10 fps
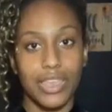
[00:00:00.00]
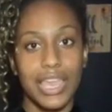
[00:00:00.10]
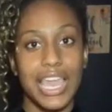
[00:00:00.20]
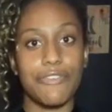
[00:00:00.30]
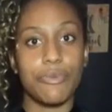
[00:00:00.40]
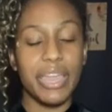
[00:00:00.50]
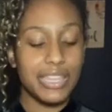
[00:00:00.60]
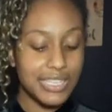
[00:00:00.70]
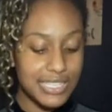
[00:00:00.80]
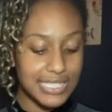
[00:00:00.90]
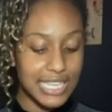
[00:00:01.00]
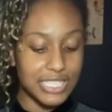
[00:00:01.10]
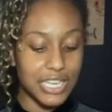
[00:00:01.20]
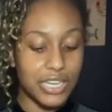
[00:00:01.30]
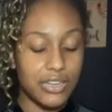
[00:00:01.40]
If you make the
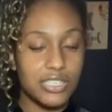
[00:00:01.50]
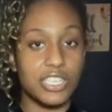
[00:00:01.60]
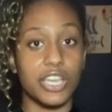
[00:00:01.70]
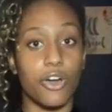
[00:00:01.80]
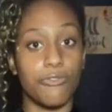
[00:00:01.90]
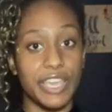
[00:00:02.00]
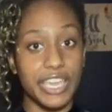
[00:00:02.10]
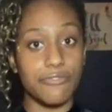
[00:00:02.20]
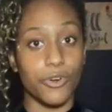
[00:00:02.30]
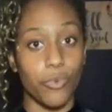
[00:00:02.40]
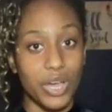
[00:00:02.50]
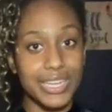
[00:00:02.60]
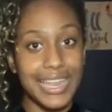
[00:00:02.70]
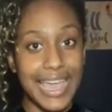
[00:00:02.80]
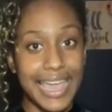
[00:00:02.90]
decision to go vegan for one
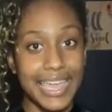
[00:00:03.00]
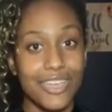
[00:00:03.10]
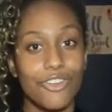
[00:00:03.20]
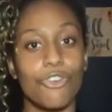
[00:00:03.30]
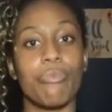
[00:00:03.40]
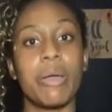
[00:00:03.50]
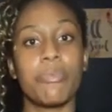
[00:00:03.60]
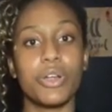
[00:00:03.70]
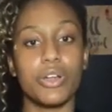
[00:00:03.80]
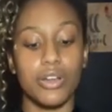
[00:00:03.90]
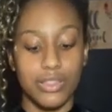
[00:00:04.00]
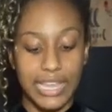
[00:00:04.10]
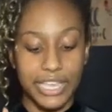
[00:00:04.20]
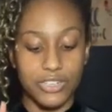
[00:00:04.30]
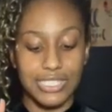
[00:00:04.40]
day, remember
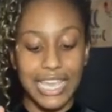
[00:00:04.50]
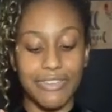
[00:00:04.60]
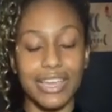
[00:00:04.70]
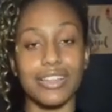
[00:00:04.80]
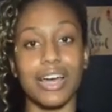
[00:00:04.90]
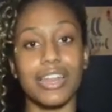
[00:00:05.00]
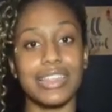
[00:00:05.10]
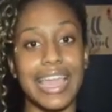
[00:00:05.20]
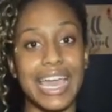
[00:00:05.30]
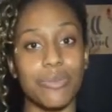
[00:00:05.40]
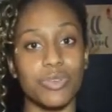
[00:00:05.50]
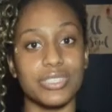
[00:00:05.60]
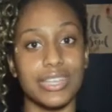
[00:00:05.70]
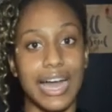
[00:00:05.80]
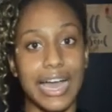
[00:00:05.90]
that you're saving a lot of the animals'
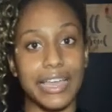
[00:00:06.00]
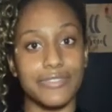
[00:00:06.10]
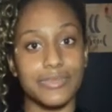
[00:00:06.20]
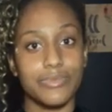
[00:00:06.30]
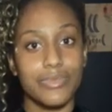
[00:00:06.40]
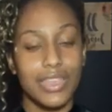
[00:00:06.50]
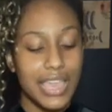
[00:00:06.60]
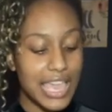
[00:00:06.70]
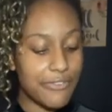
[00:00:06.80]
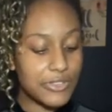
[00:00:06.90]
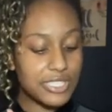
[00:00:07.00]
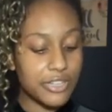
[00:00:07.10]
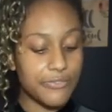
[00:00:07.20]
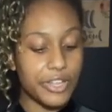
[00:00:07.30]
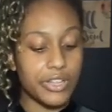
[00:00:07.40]
lives. If you
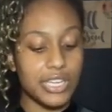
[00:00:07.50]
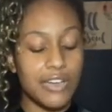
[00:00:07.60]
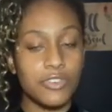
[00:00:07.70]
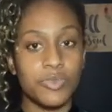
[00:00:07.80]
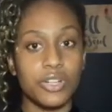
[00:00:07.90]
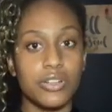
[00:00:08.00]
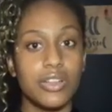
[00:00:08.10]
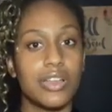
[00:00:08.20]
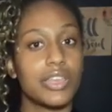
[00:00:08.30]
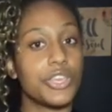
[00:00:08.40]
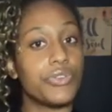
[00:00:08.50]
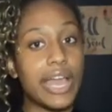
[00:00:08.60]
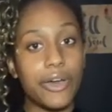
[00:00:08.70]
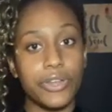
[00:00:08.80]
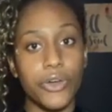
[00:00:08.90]
still feel uncomfortable, you
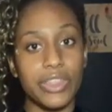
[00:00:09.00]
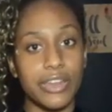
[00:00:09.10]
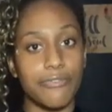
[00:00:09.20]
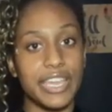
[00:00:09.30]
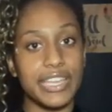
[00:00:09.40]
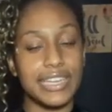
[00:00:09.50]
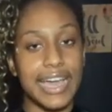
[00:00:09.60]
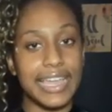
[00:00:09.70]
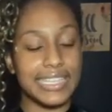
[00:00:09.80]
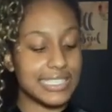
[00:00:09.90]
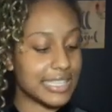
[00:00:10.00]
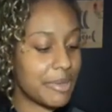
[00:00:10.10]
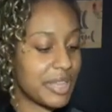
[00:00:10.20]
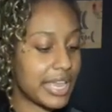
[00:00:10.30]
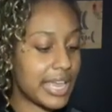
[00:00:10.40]
now know that a vegan diet isn't
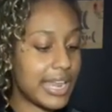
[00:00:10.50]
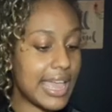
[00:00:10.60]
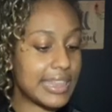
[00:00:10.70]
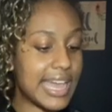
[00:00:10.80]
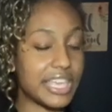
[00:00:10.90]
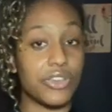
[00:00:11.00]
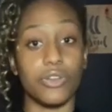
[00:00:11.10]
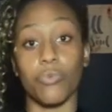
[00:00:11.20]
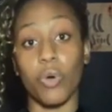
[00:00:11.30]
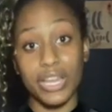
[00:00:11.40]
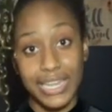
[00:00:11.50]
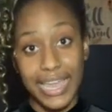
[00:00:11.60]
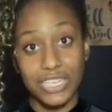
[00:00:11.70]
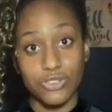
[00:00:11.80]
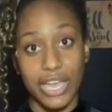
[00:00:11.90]
limited and that you could one
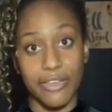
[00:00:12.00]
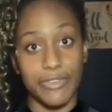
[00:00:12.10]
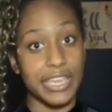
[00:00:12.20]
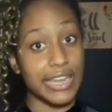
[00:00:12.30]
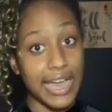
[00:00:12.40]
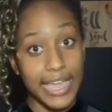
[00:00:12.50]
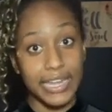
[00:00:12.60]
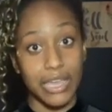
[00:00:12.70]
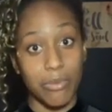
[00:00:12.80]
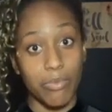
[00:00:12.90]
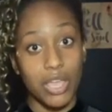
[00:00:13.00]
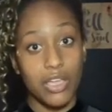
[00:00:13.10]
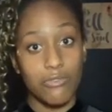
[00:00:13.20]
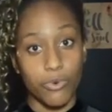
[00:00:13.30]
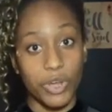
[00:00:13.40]
day try a vegan item
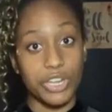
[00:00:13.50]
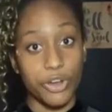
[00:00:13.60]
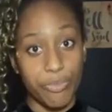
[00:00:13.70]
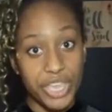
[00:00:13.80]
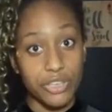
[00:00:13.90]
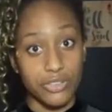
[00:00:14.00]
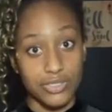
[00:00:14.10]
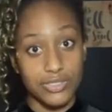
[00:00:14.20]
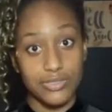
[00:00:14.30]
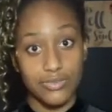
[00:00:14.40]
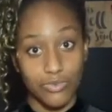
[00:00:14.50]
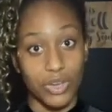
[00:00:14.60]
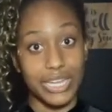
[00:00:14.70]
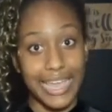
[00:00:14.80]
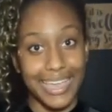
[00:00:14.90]
for one of your meals
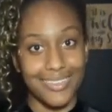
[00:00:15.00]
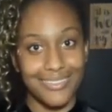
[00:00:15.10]
one day.